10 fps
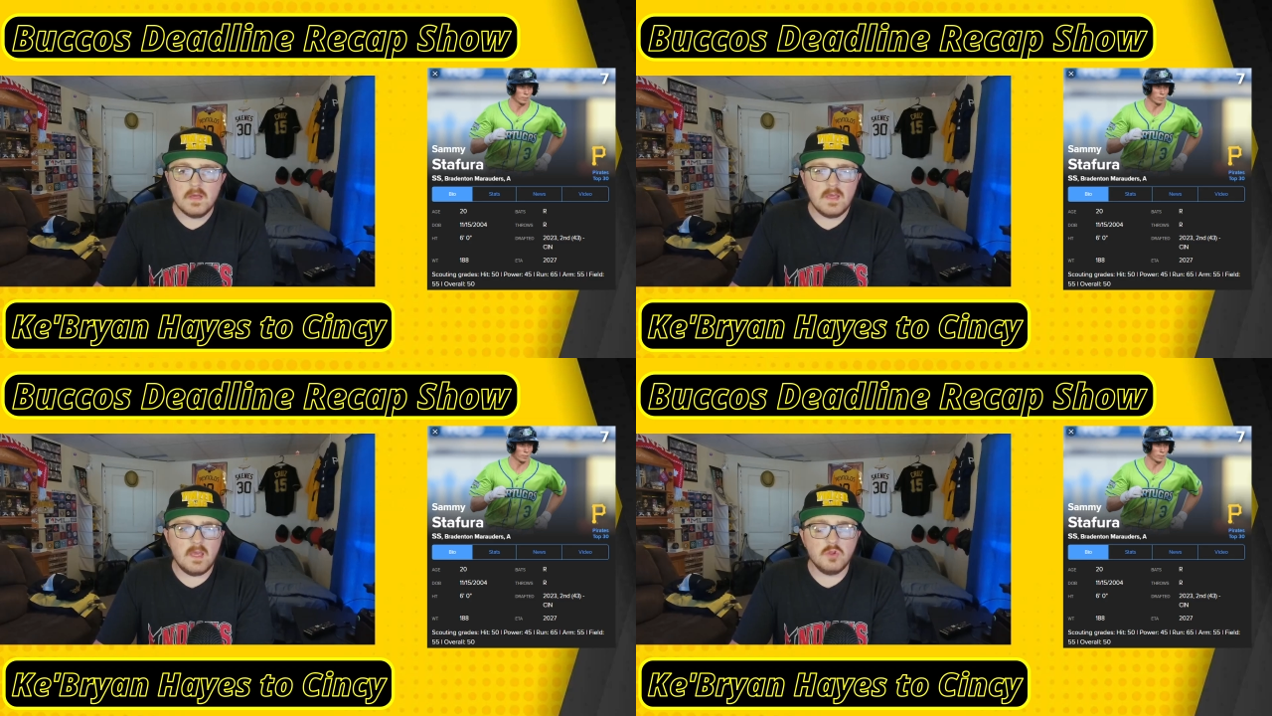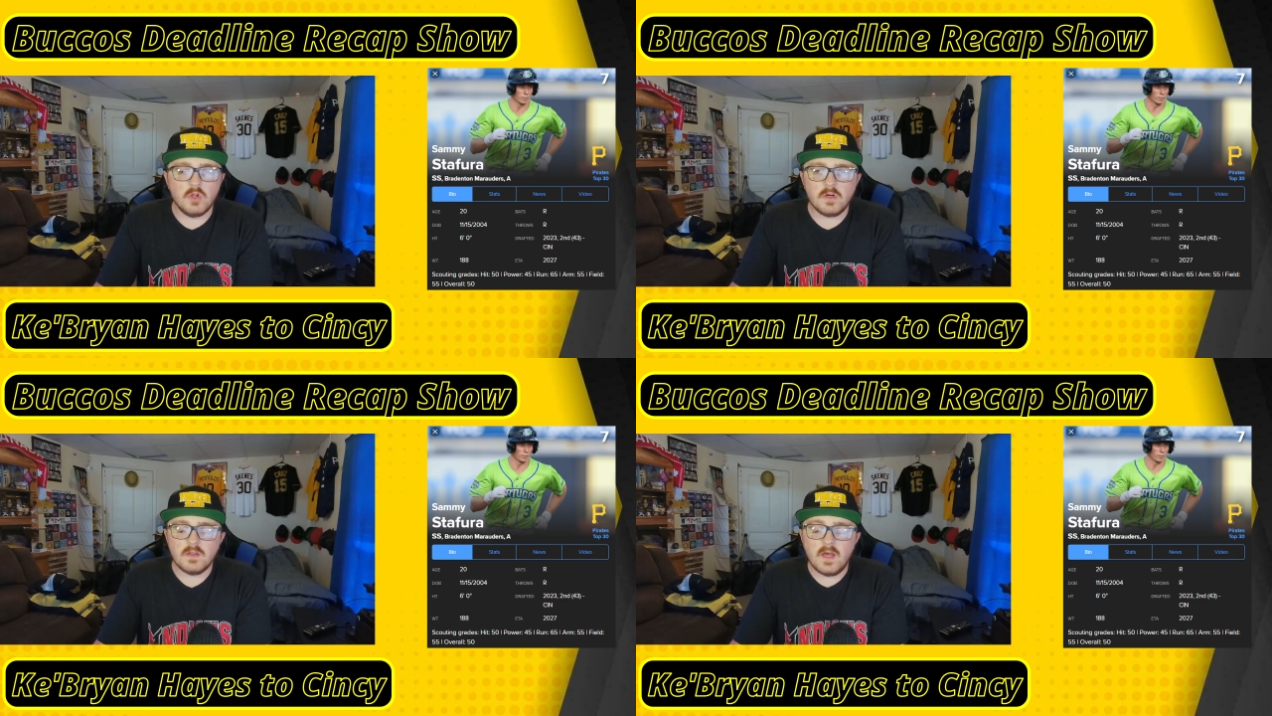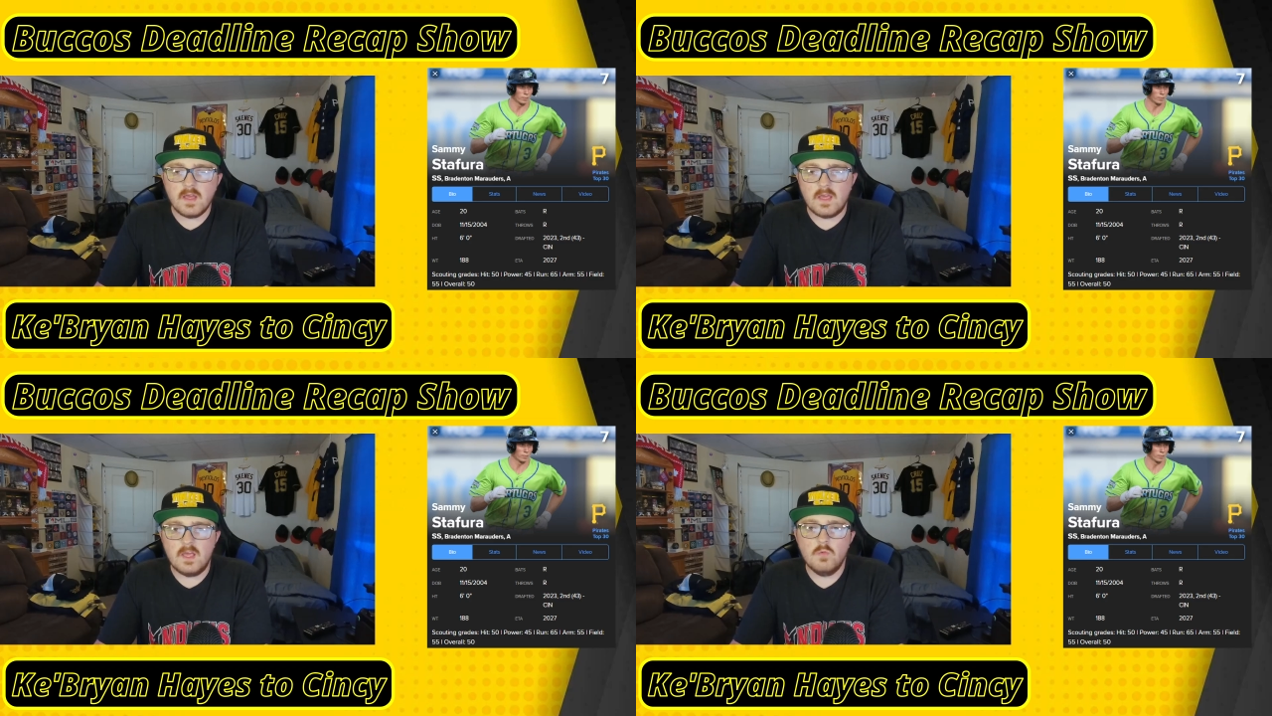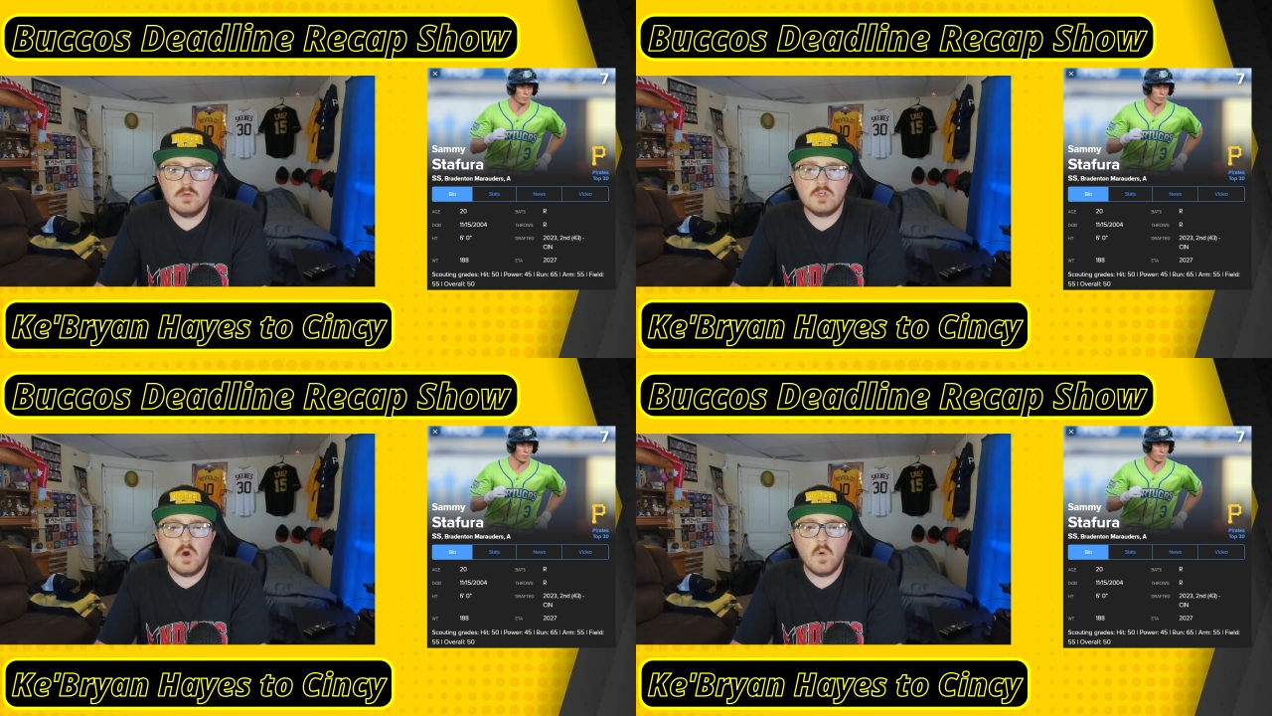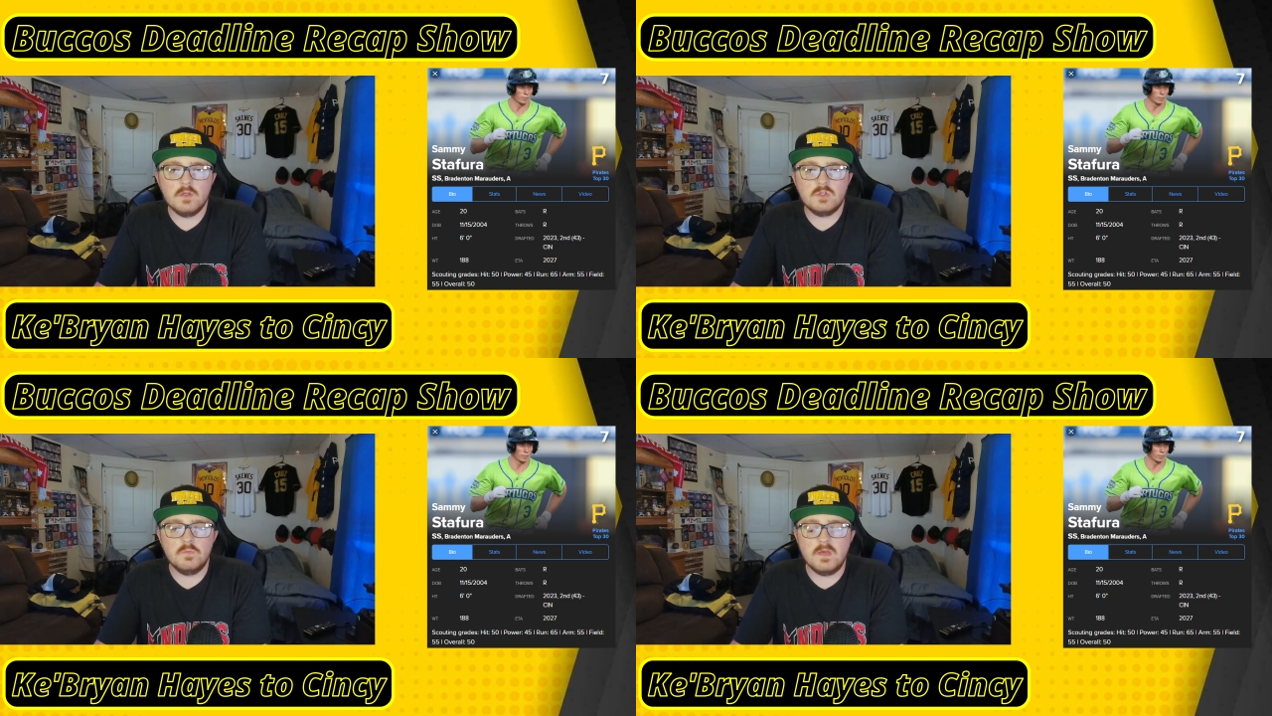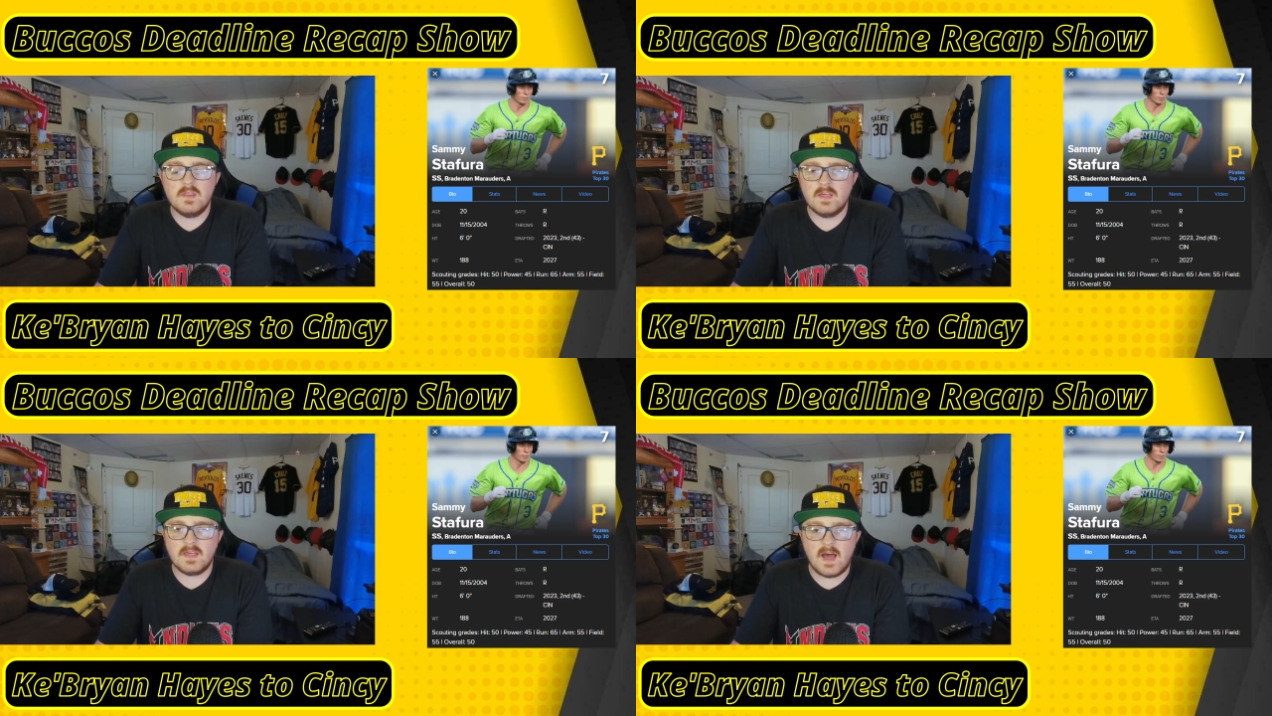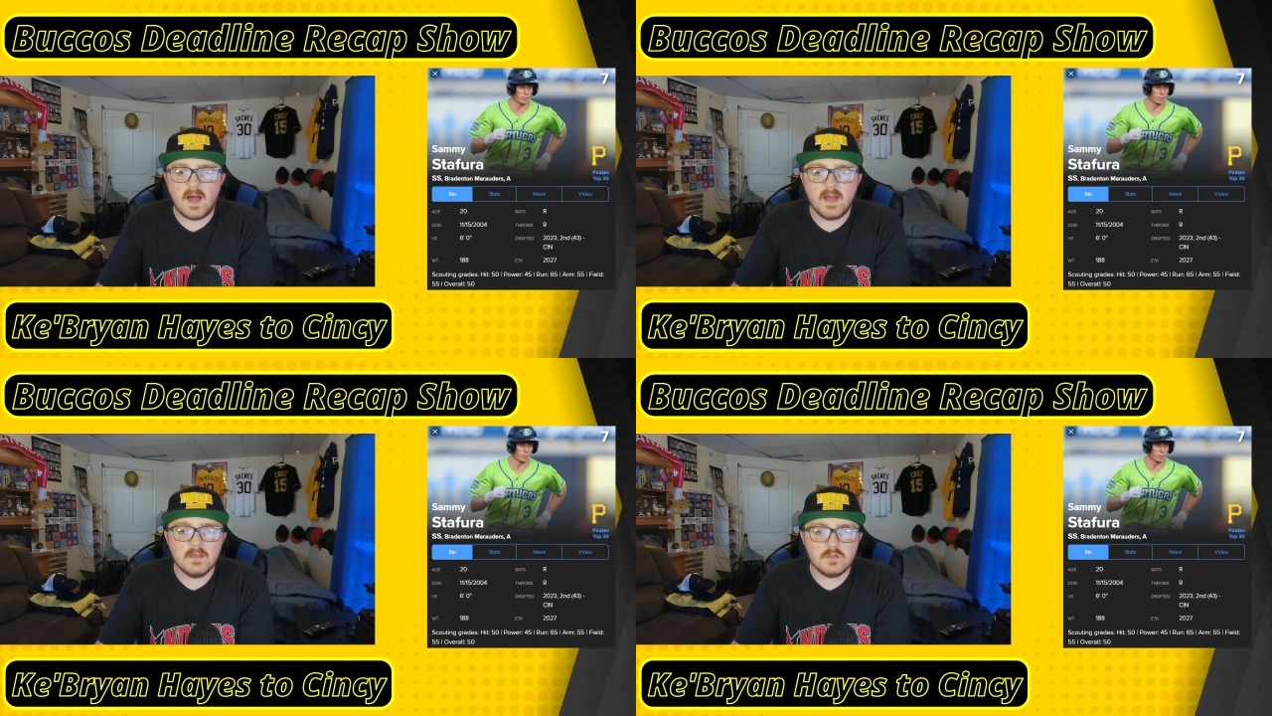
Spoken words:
He looked like he was going to be the guy